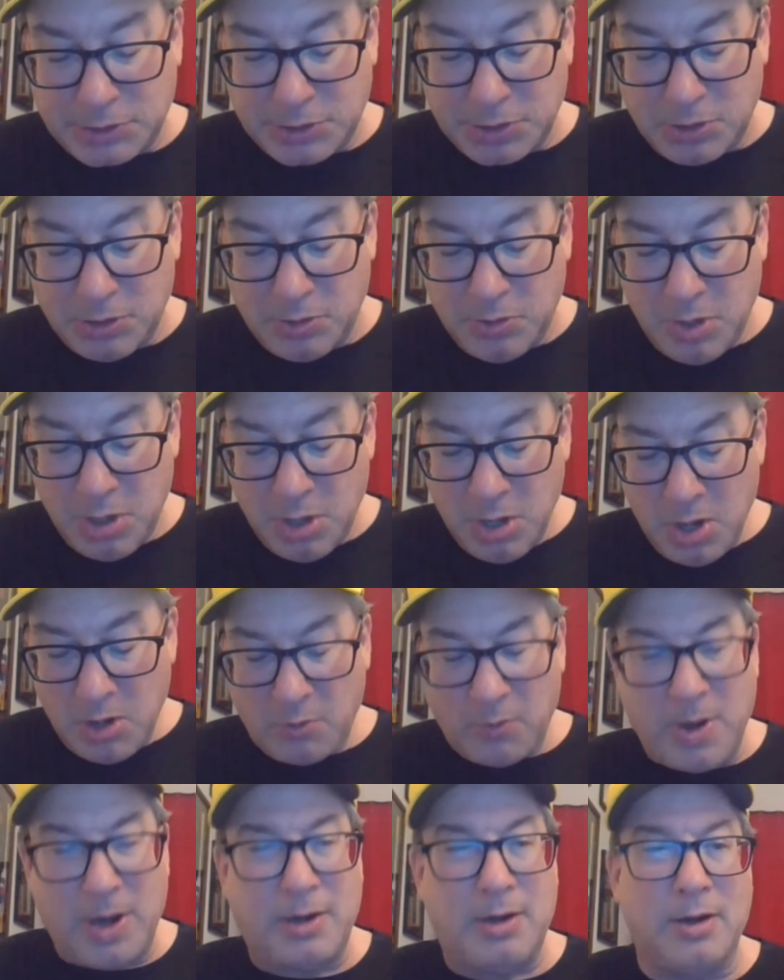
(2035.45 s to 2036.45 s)
2,
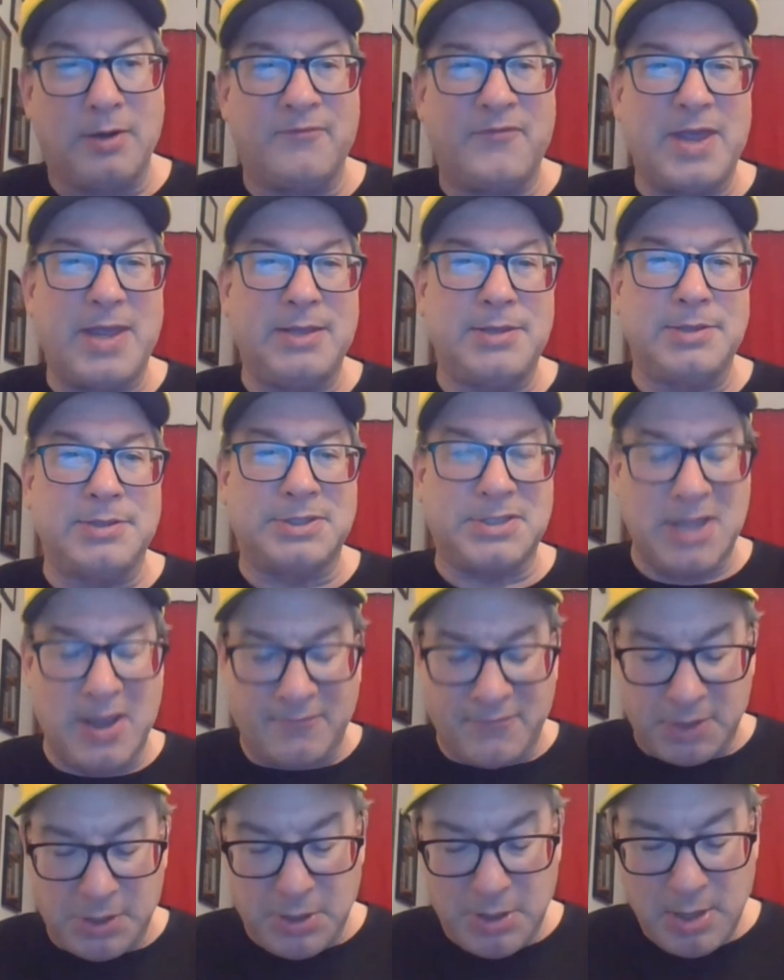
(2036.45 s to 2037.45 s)
record of
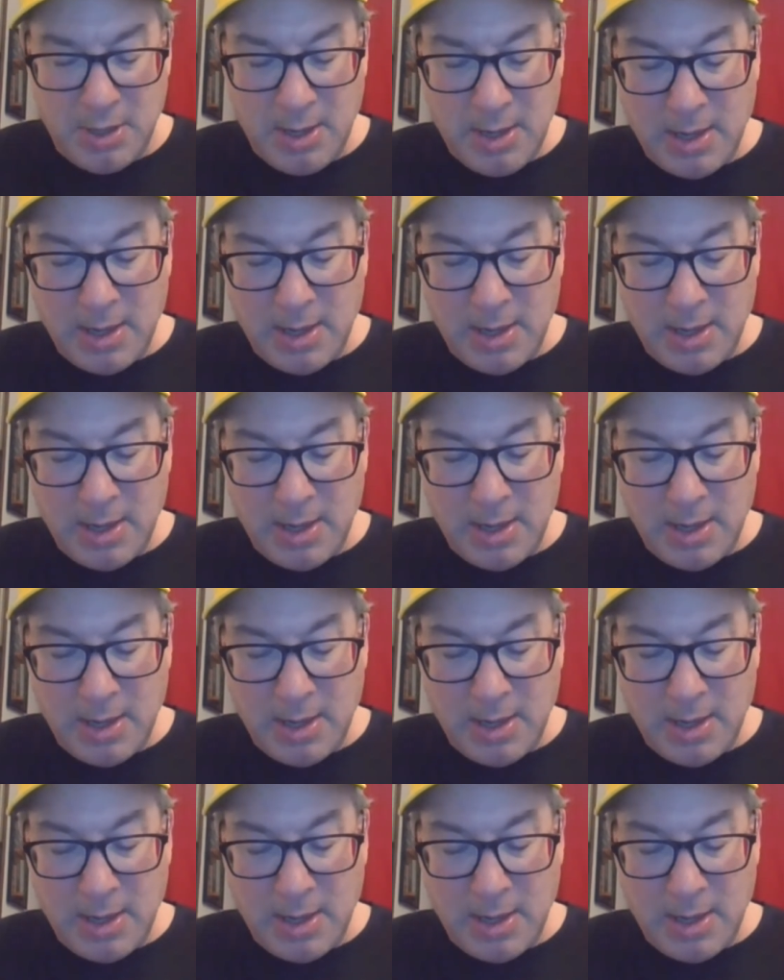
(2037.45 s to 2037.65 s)
8-7.